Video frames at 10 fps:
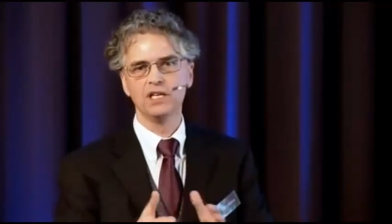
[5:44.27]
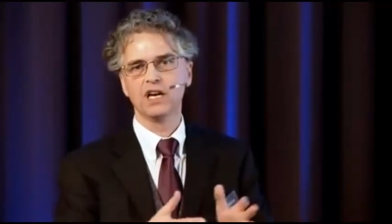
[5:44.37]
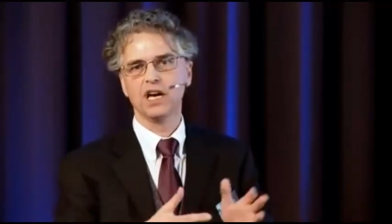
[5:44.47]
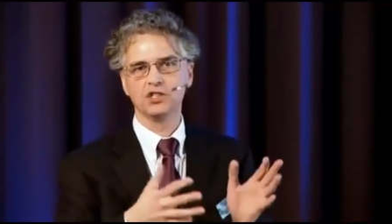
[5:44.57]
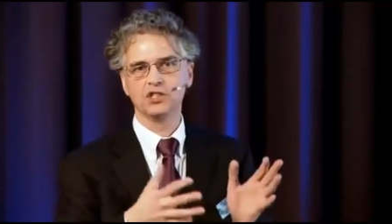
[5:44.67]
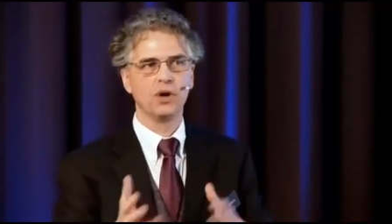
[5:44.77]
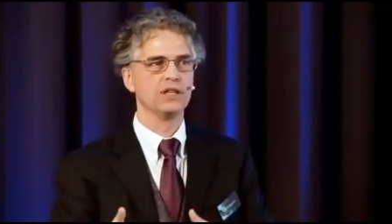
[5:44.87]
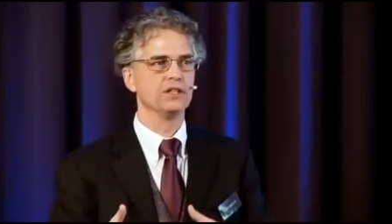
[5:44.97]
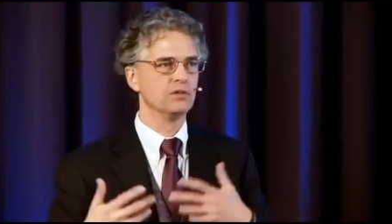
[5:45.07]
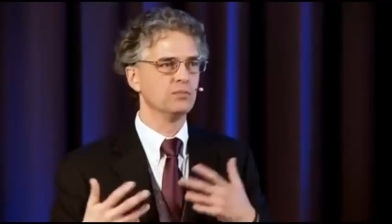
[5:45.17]

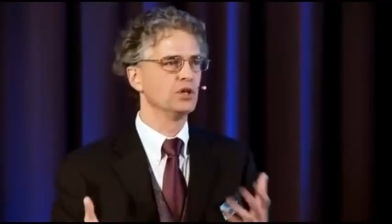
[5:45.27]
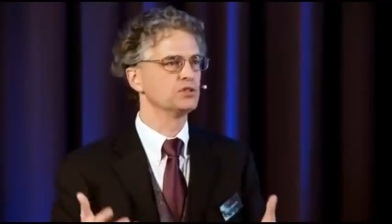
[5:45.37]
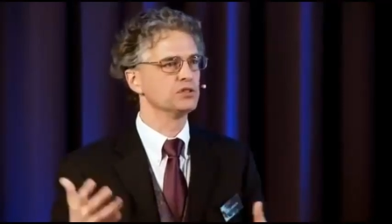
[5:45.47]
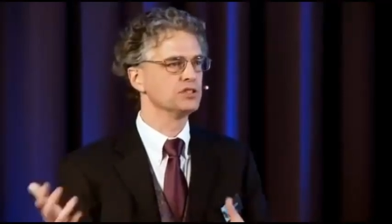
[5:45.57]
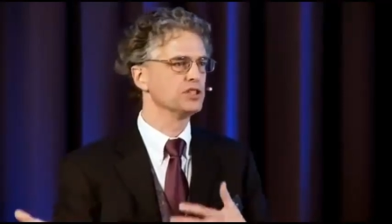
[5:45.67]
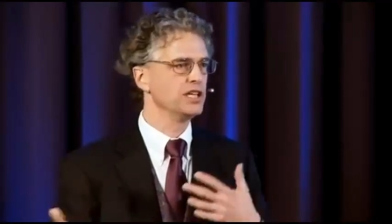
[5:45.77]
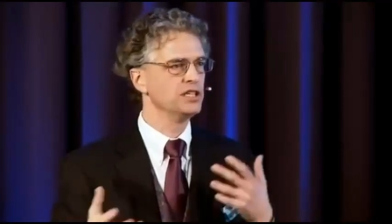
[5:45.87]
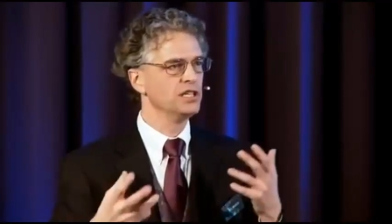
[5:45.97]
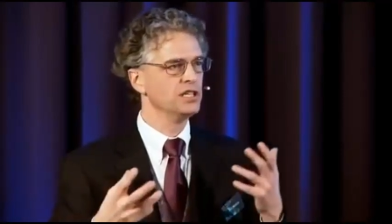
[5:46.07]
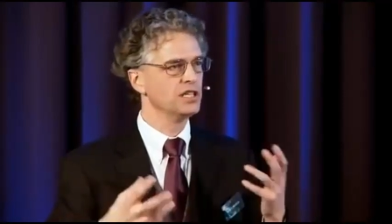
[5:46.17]
Consequently, your emotional
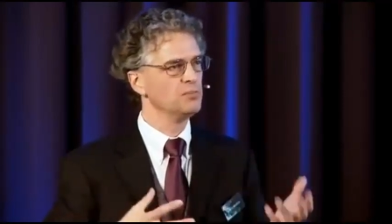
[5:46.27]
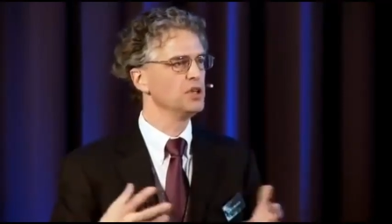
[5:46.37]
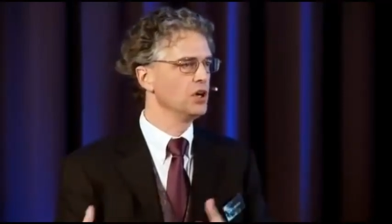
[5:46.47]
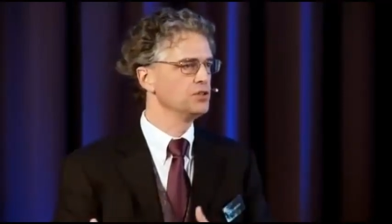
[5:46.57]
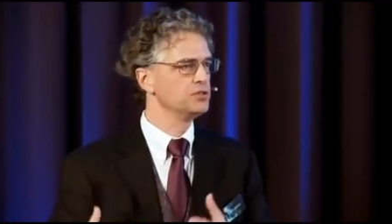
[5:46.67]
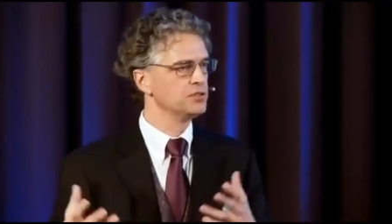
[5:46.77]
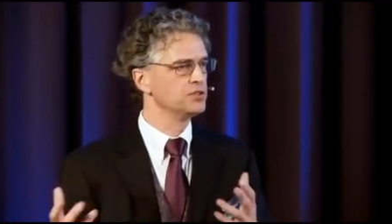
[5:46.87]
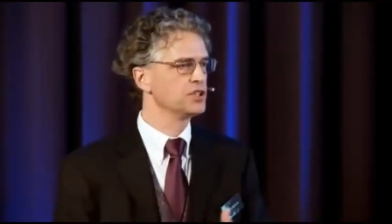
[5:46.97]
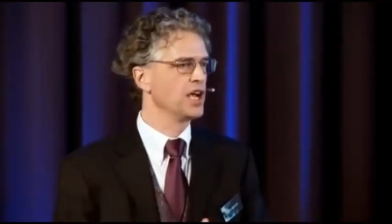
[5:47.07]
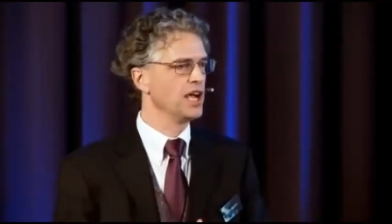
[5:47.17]
state can be altered or
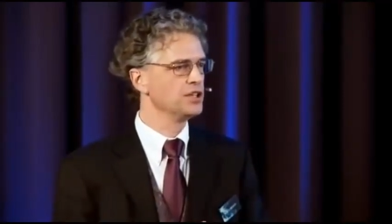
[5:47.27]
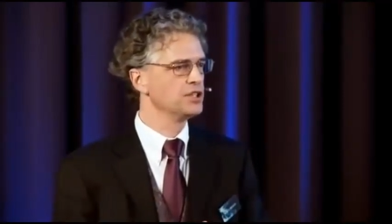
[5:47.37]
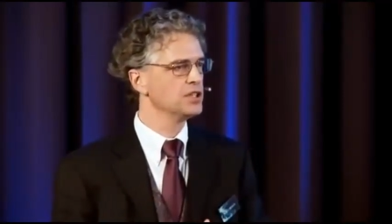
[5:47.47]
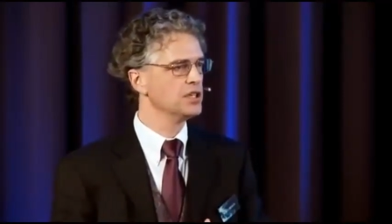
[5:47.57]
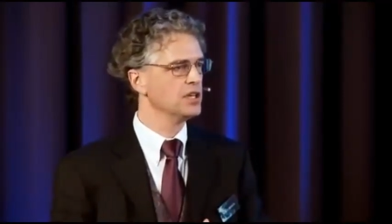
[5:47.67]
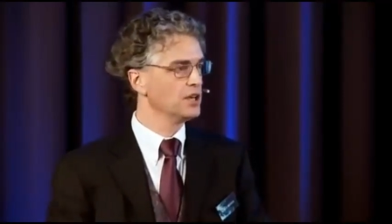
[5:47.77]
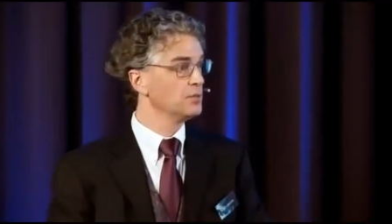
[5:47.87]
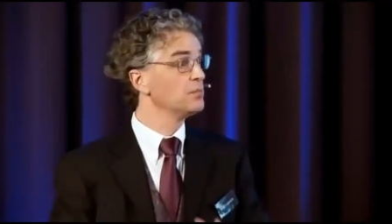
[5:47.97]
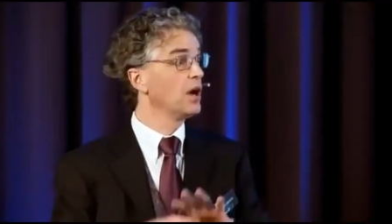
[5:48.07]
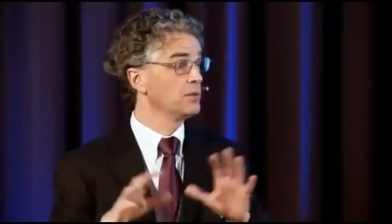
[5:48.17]
changed on
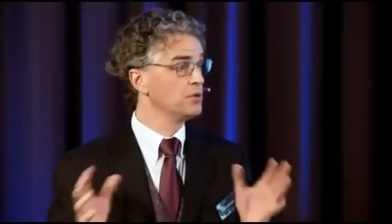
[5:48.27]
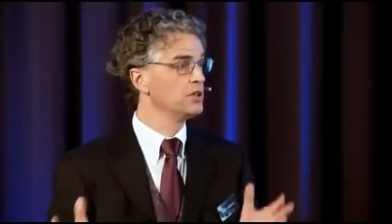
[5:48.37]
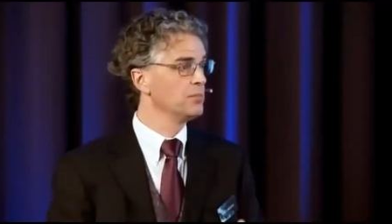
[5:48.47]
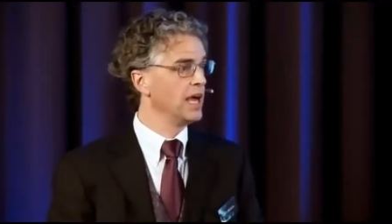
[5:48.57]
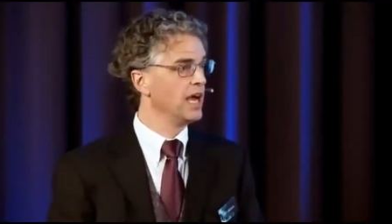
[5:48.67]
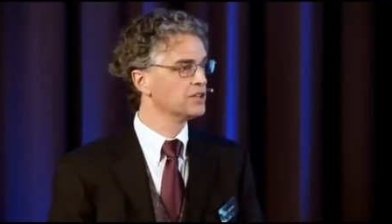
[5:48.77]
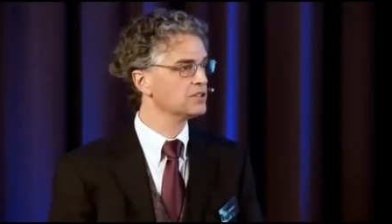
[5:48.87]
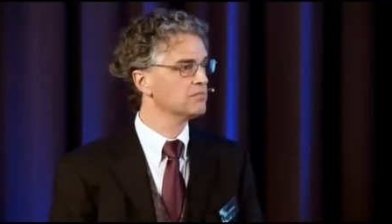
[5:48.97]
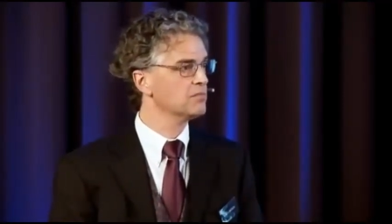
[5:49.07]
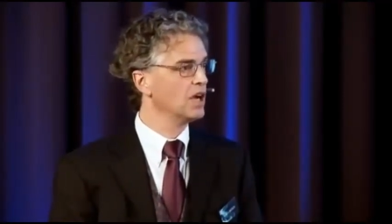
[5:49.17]
a, on a pretty
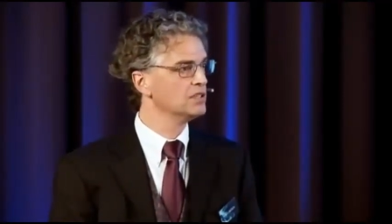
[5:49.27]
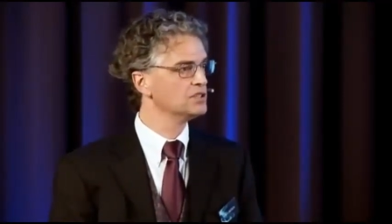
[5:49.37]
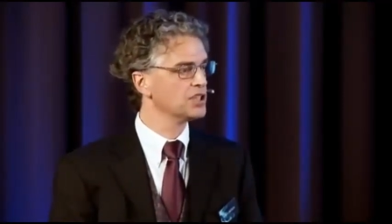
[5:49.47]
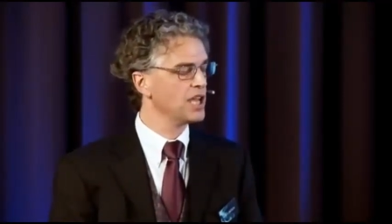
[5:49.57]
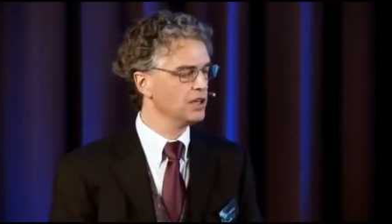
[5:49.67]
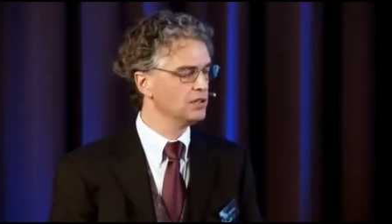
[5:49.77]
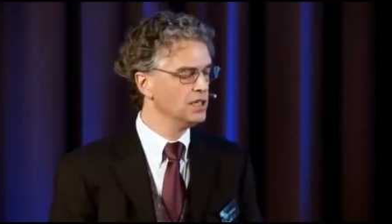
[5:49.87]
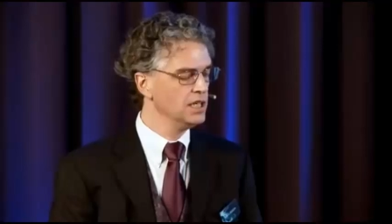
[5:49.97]
mass uh, scale.